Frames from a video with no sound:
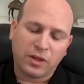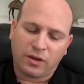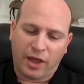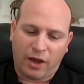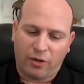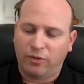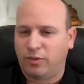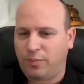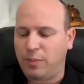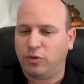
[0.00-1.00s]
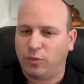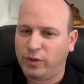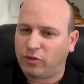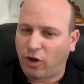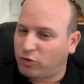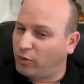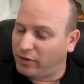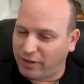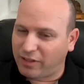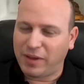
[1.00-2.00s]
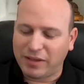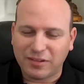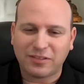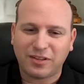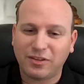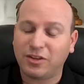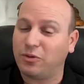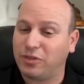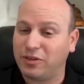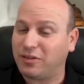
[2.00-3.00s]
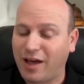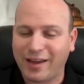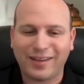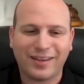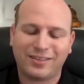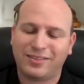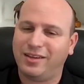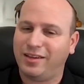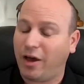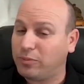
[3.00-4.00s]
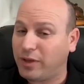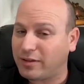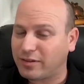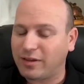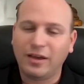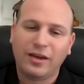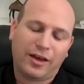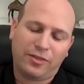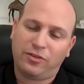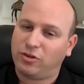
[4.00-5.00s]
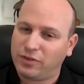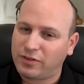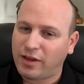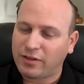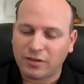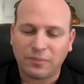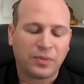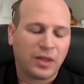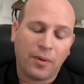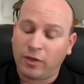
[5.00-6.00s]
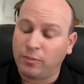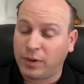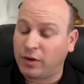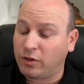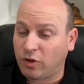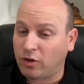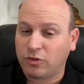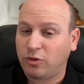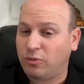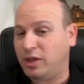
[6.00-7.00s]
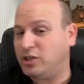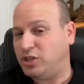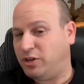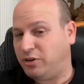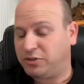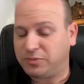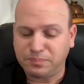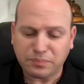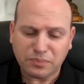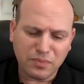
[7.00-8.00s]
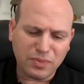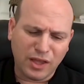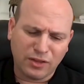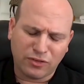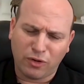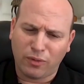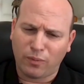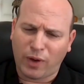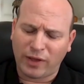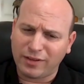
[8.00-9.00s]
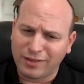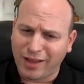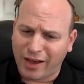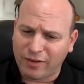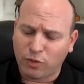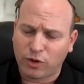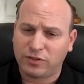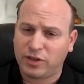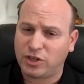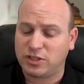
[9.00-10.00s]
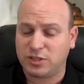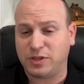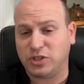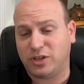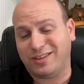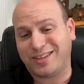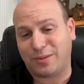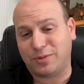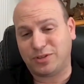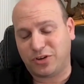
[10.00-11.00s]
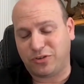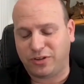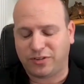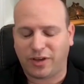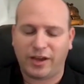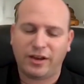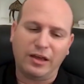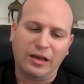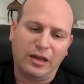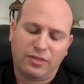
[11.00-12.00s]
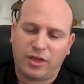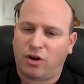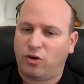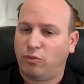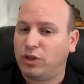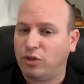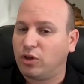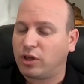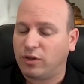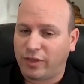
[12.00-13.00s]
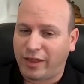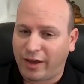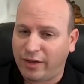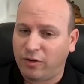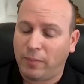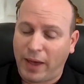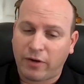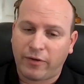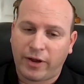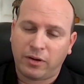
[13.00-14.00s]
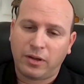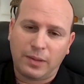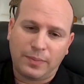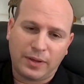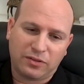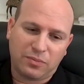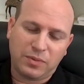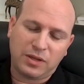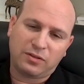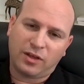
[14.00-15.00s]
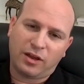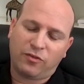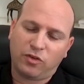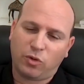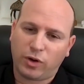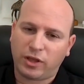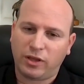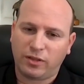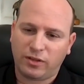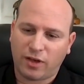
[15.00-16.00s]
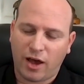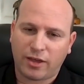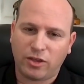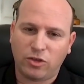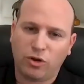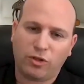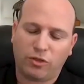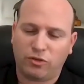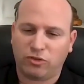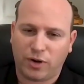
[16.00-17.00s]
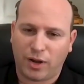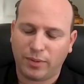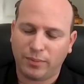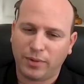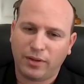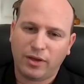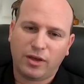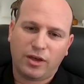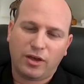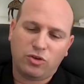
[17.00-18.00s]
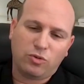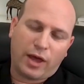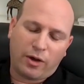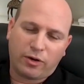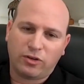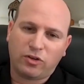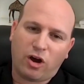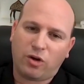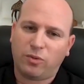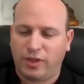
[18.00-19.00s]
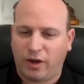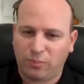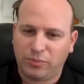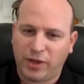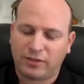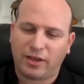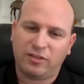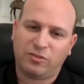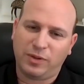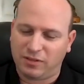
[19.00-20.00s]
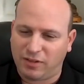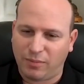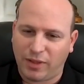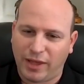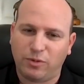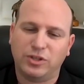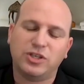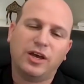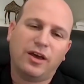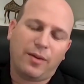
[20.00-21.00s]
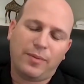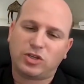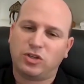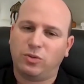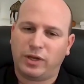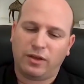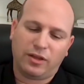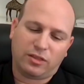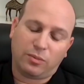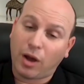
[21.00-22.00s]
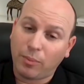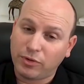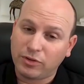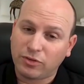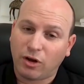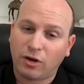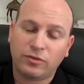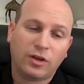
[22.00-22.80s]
Now, the people that we talk to on a daily basis that deal with this a lot is the help desk and the service desk, and, but it's also the engineers and so I see a lot of organizations, especially on the cybersecurity side, that are really looking for that ITIL background because it means that if you're working in the SOC and you know that there's a problem, you now can talk with the help desk and speak the same language and make sure that we can get the problem resolved,